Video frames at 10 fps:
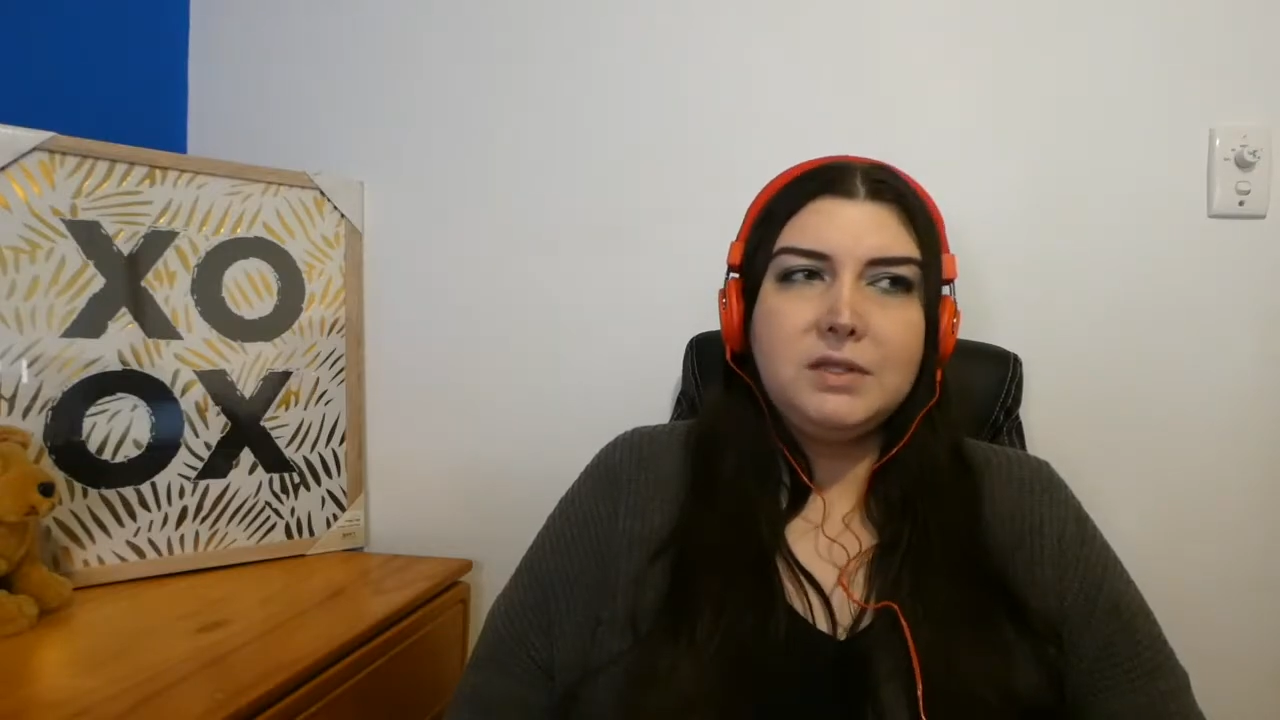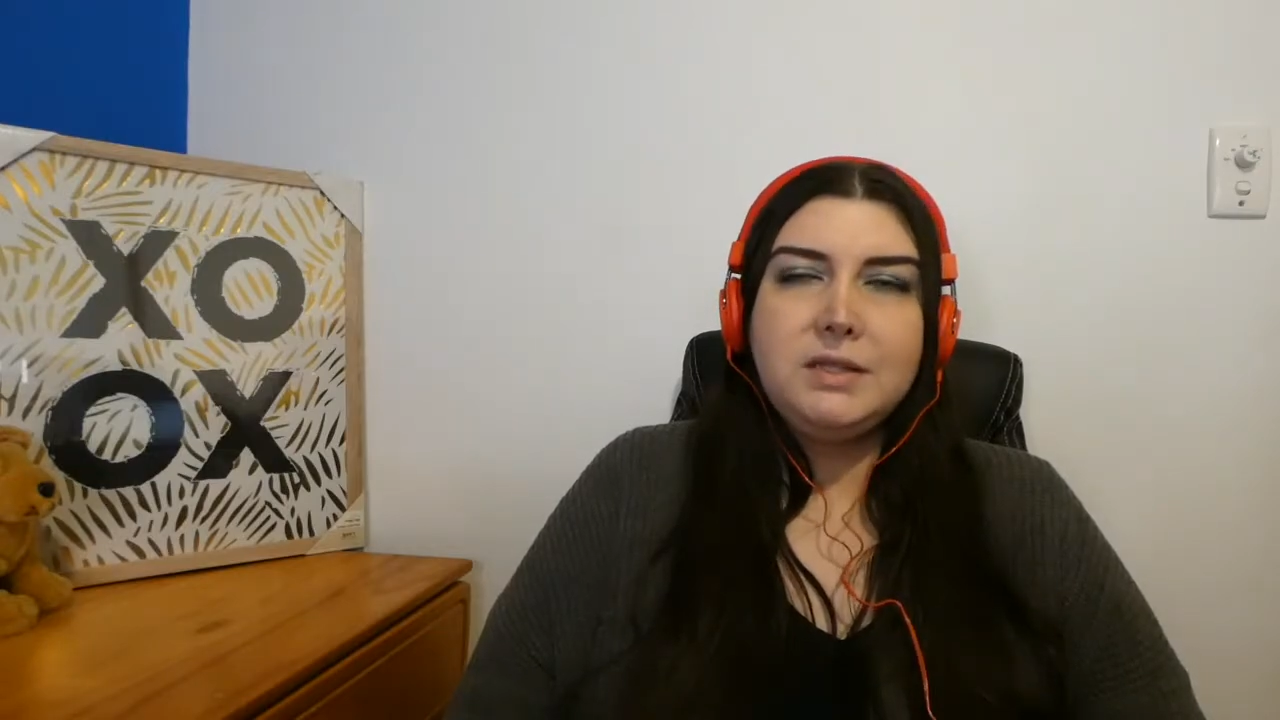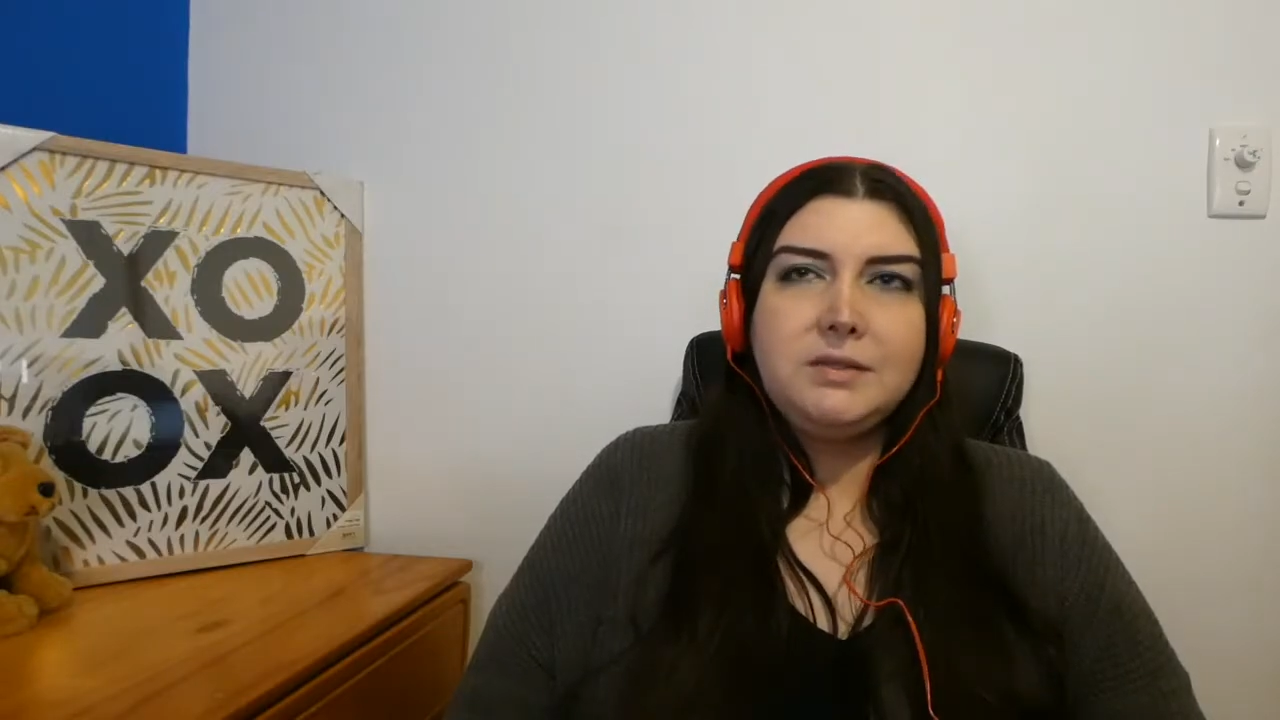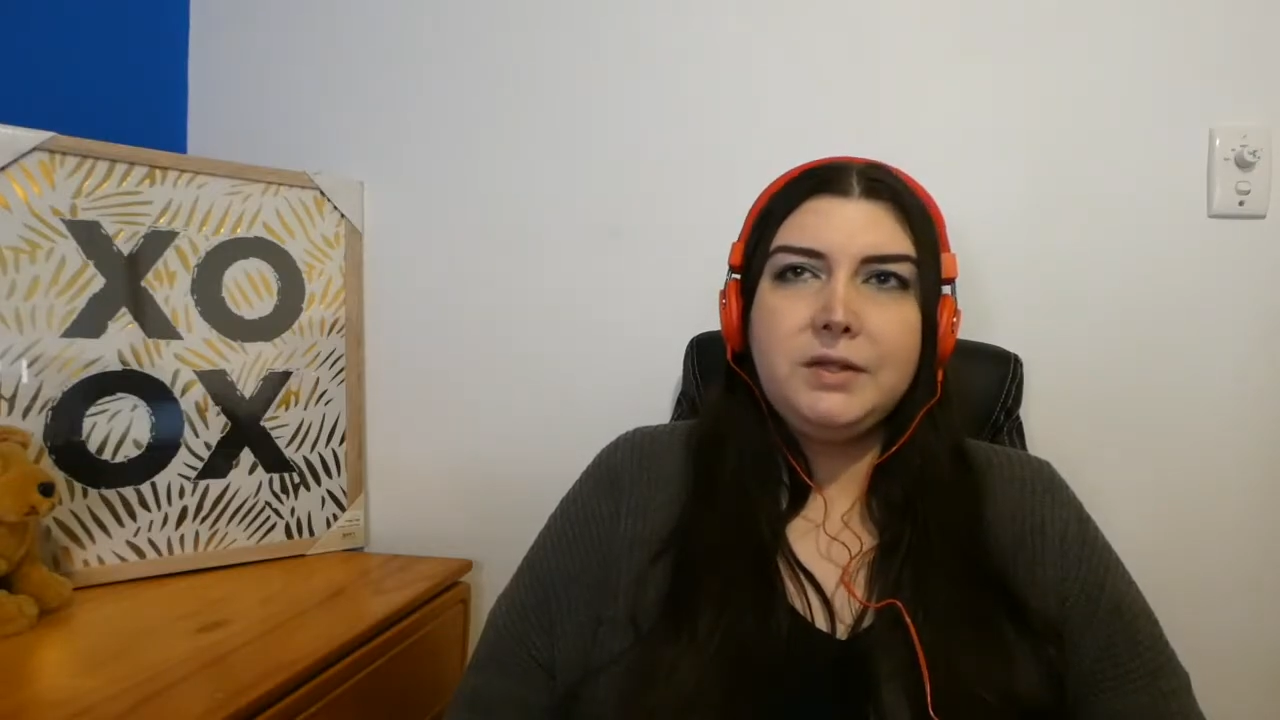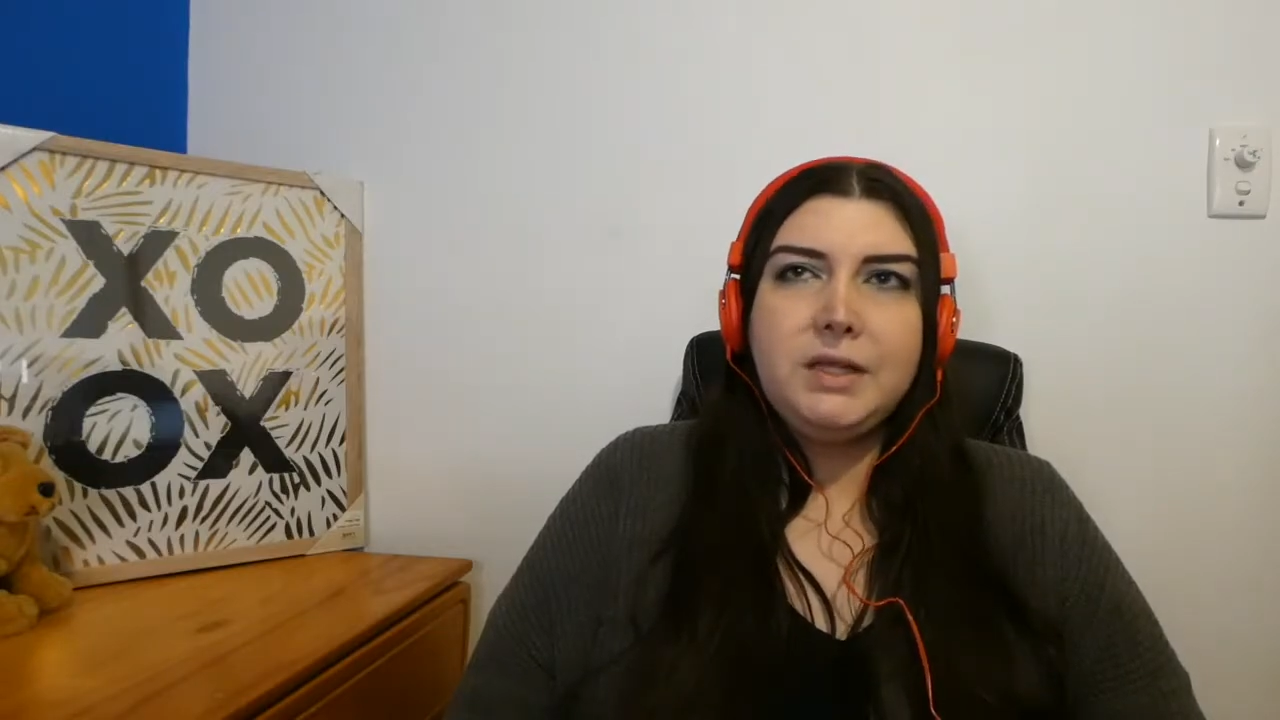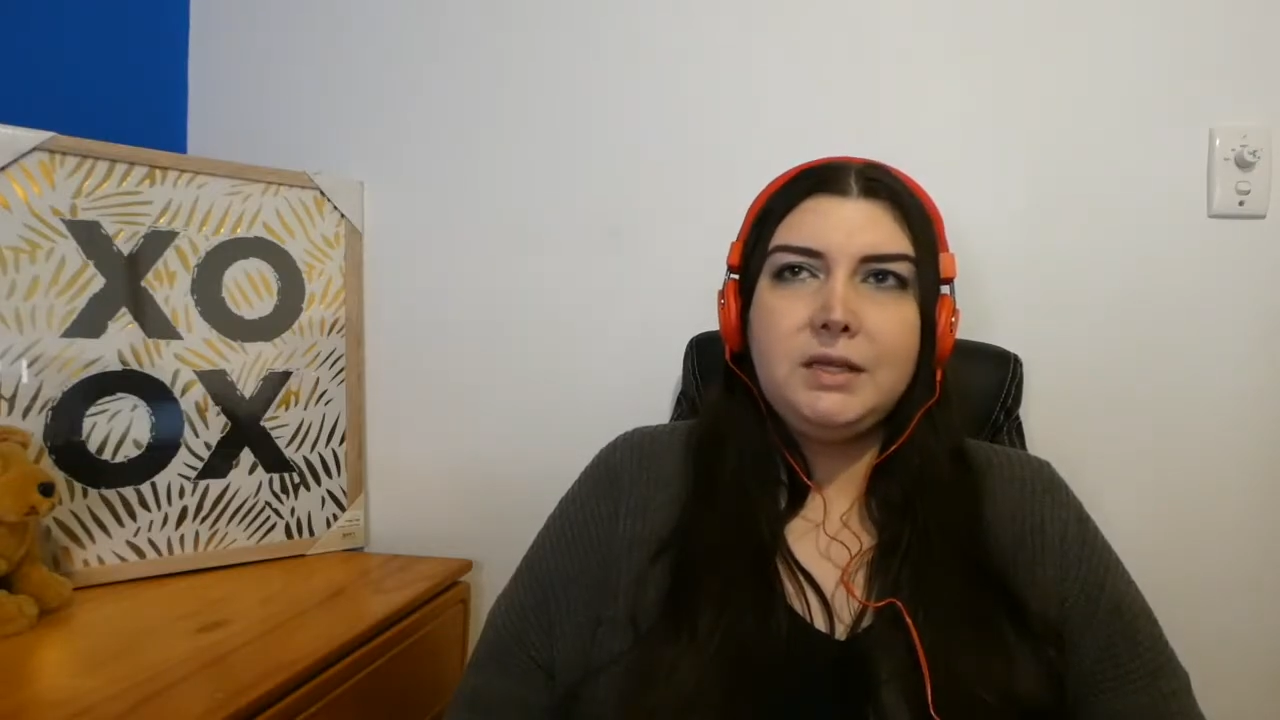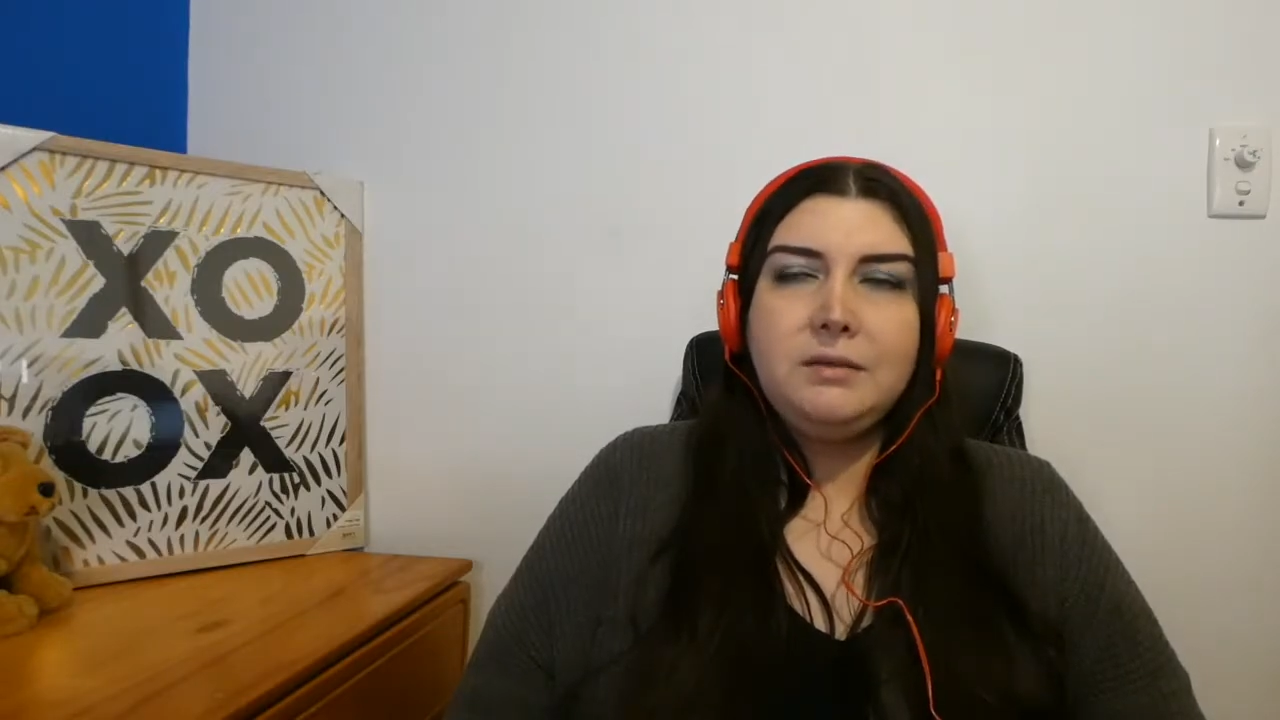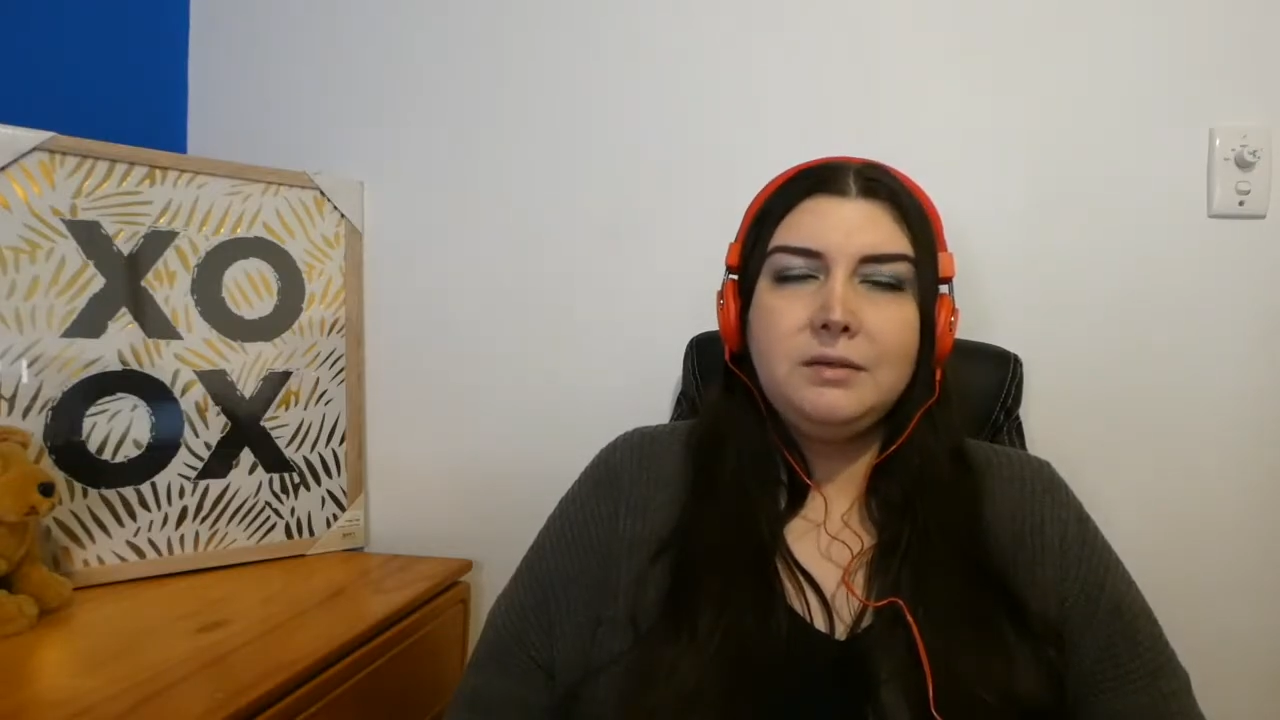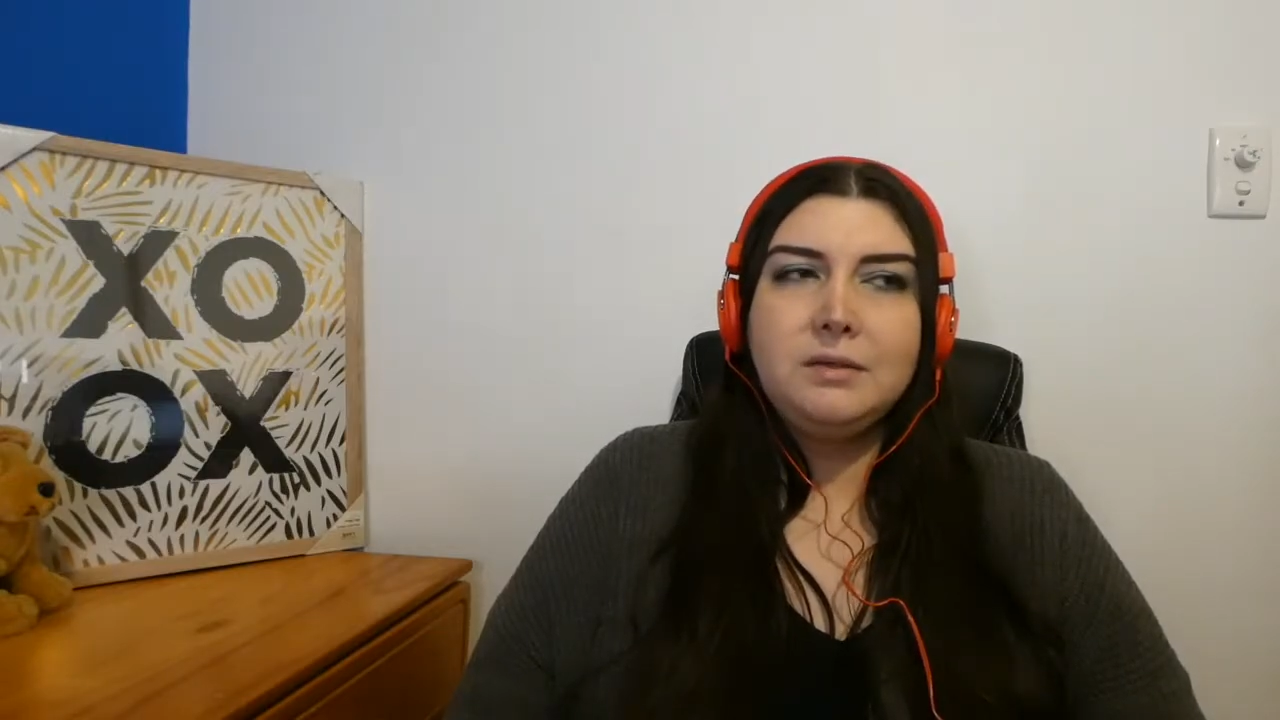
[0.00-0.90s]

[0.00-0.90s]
That's not here.